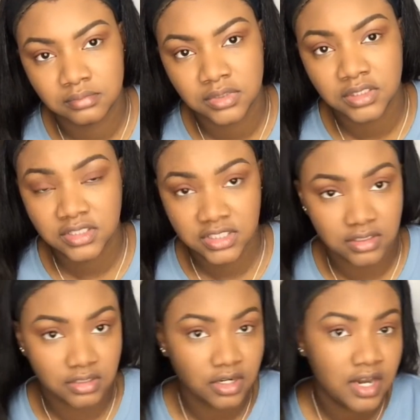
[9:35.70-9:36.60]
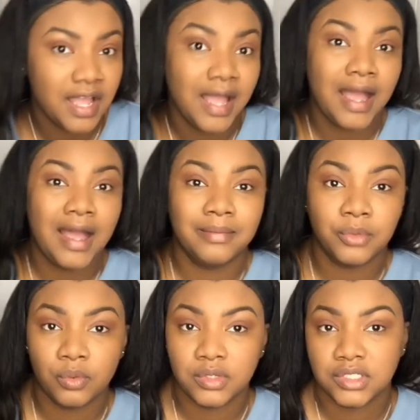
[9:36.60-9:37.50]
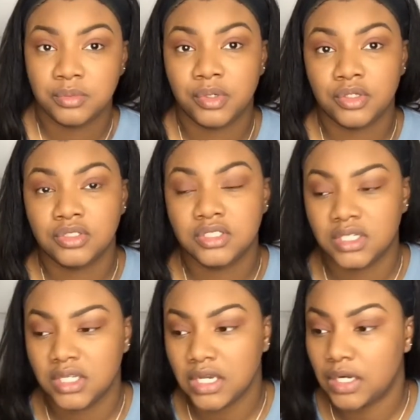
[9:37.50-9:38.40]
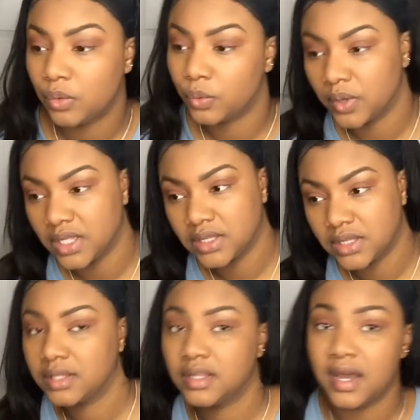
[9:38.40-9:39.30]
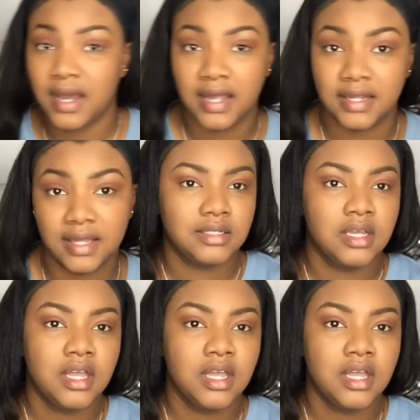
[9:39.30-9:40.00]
concealer, I'm going to proceed with the highlight.